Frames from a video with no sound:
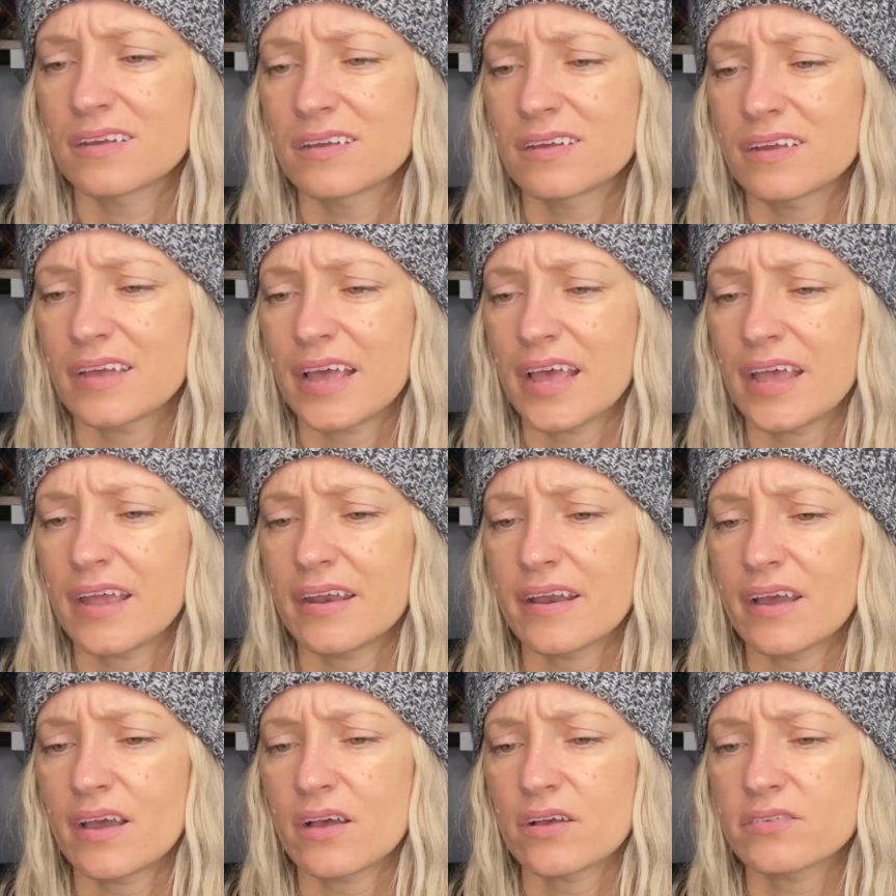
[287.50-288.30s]
8
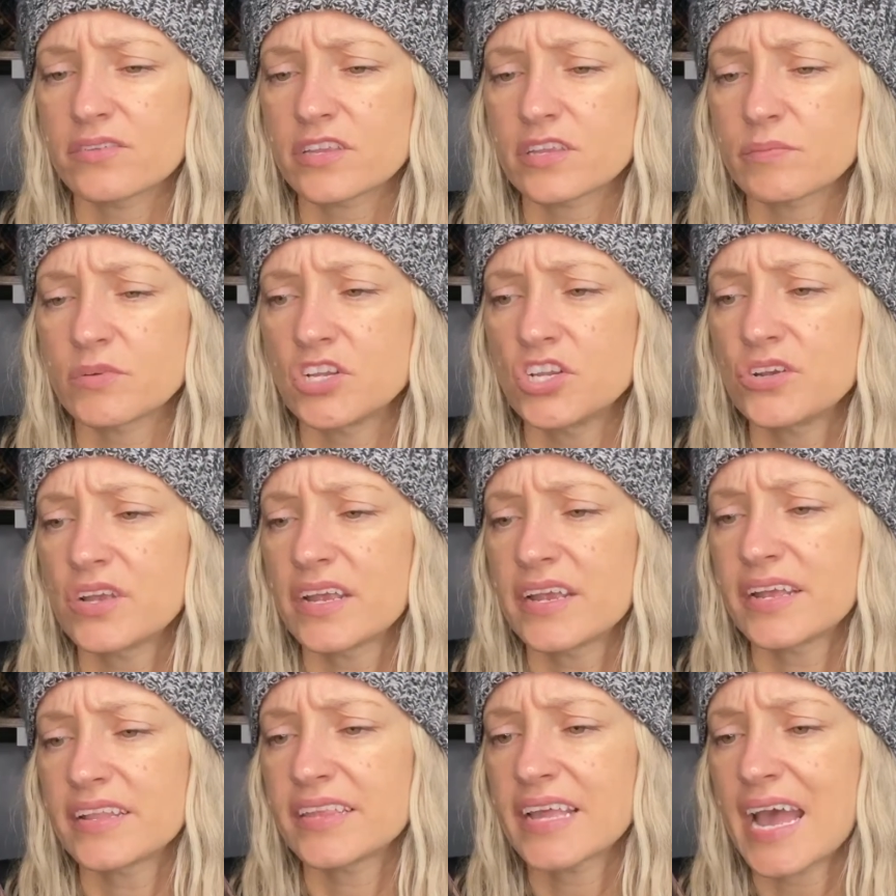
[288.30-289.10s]
ounce, but you can
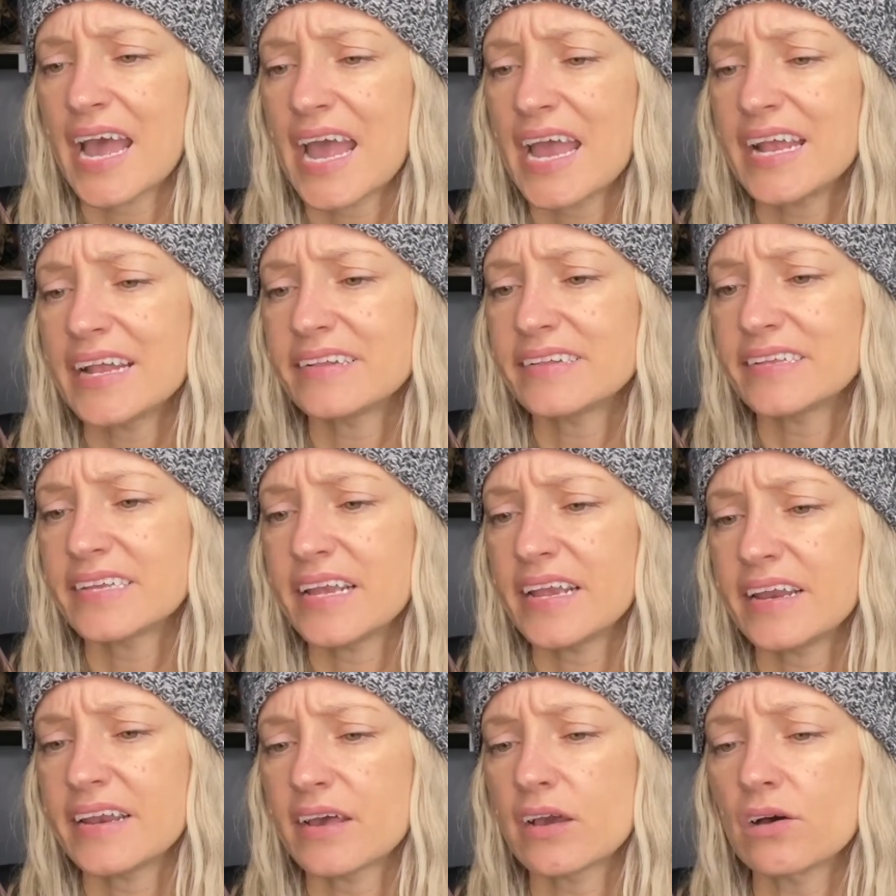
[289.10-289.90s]
get the
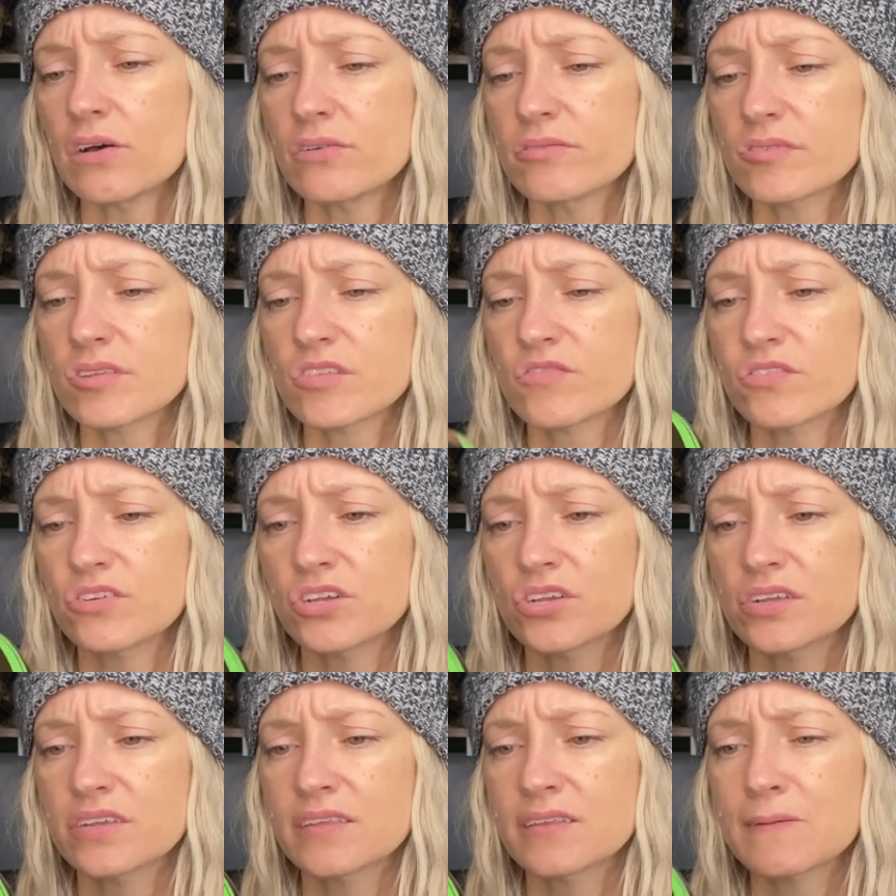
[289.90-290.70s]
18 ounce for
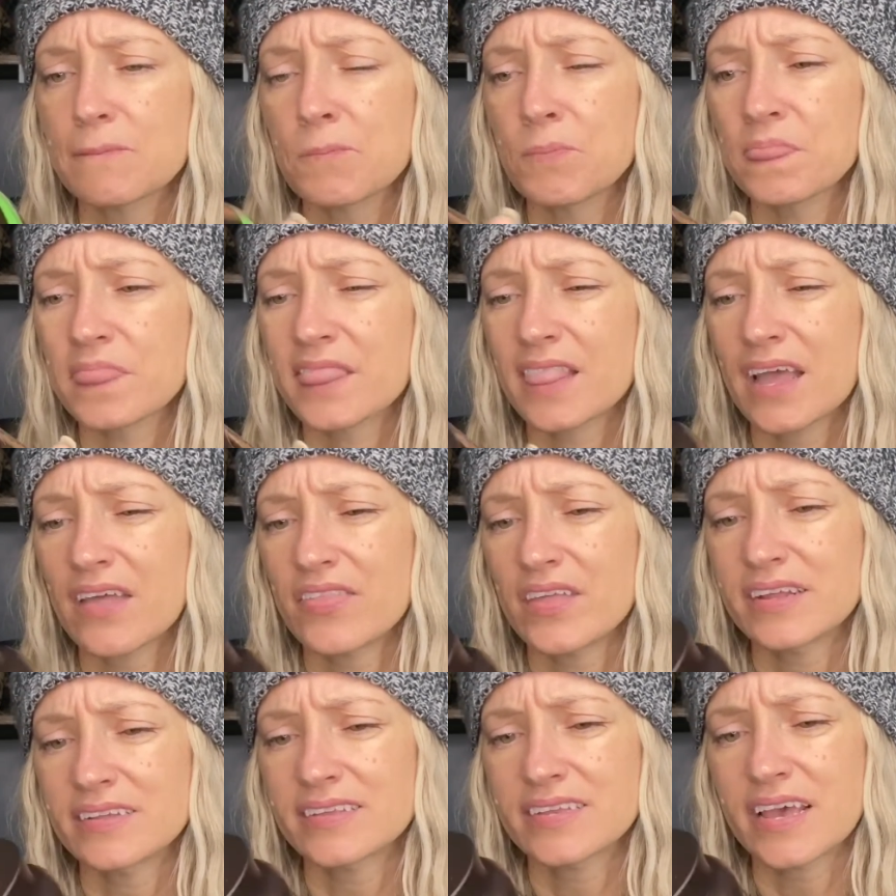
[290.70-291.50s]
just, I
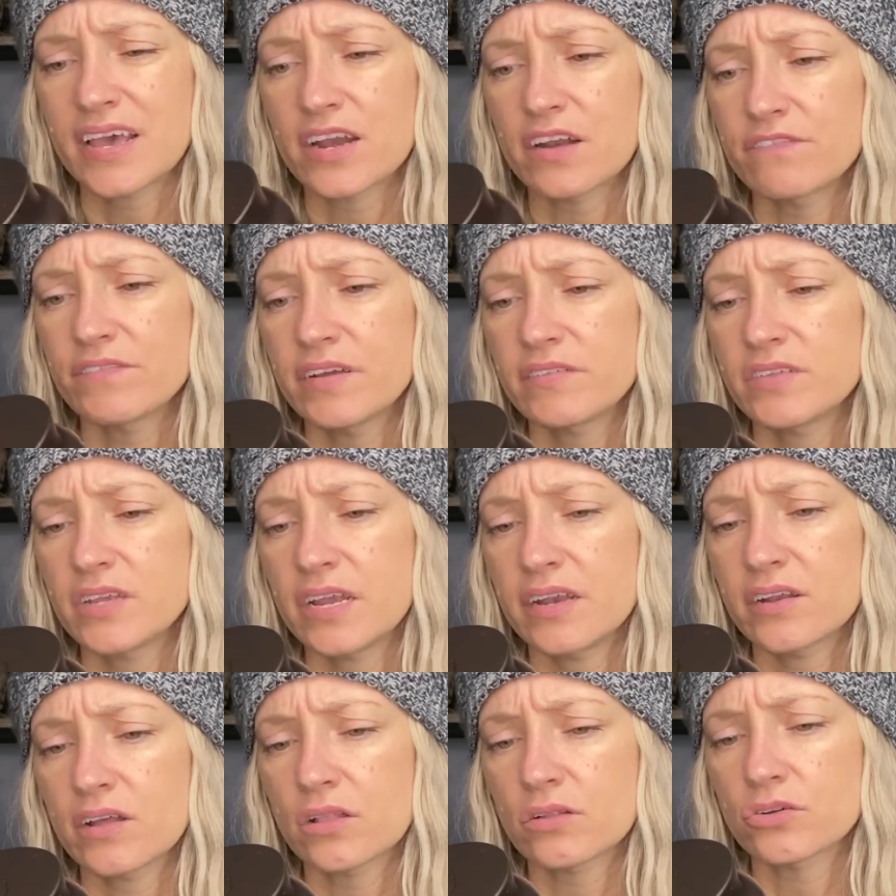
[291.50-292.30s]
think, $10 or
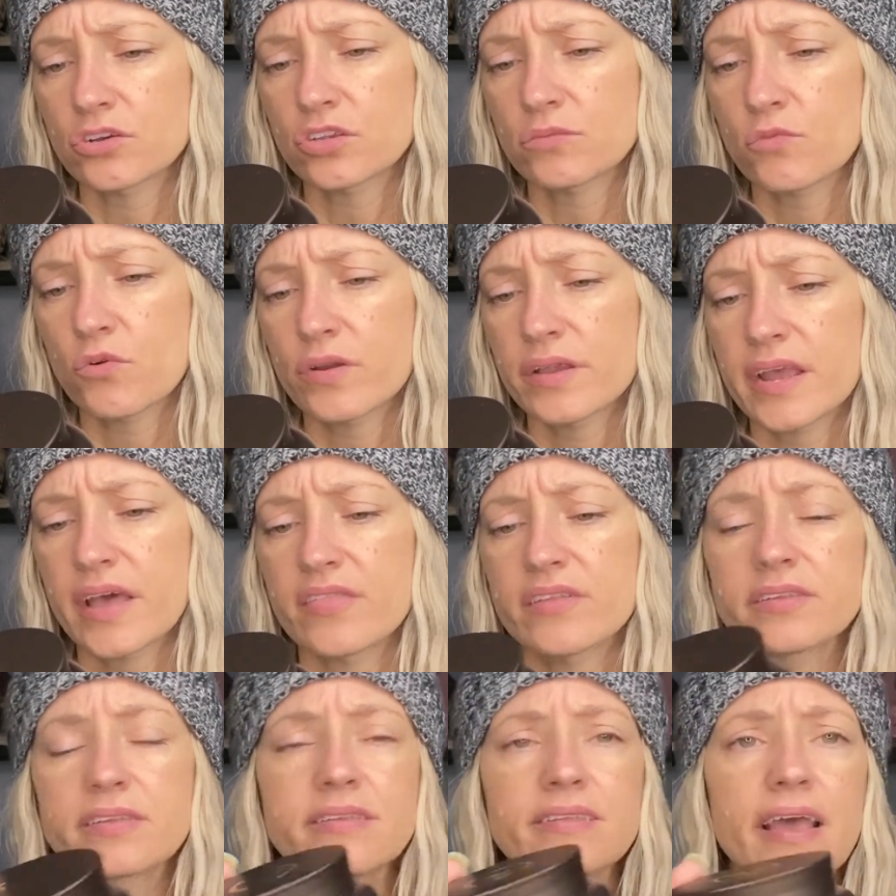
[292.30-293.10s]
$15 more. Yeah,
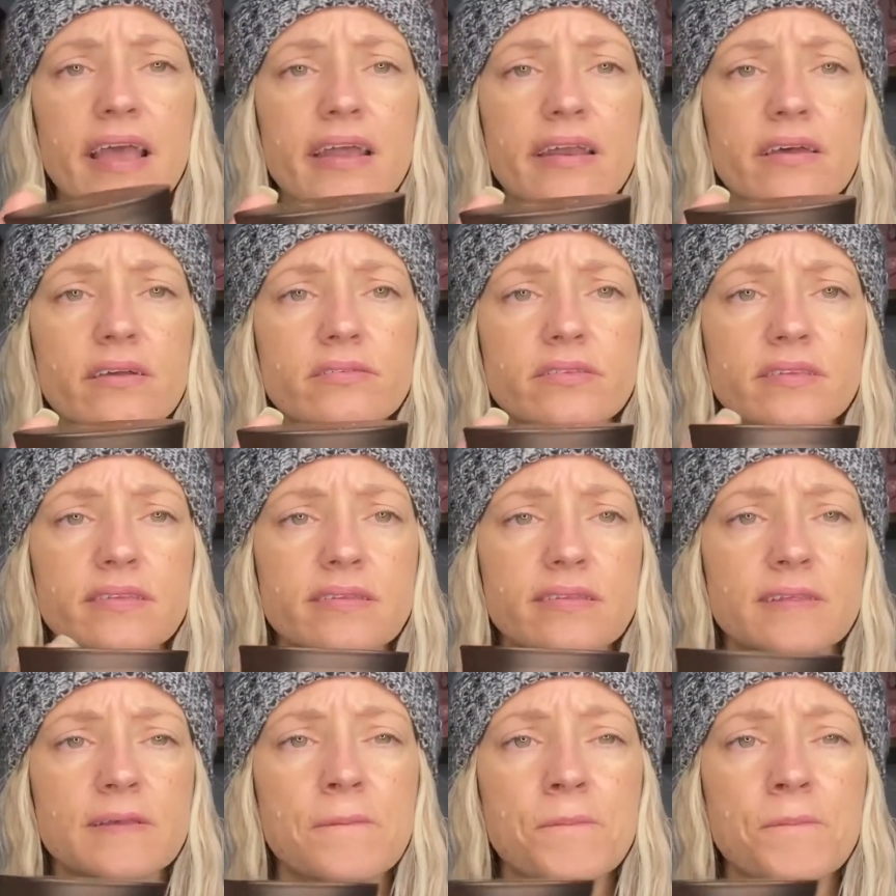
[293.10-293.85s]
this is 8 ounces.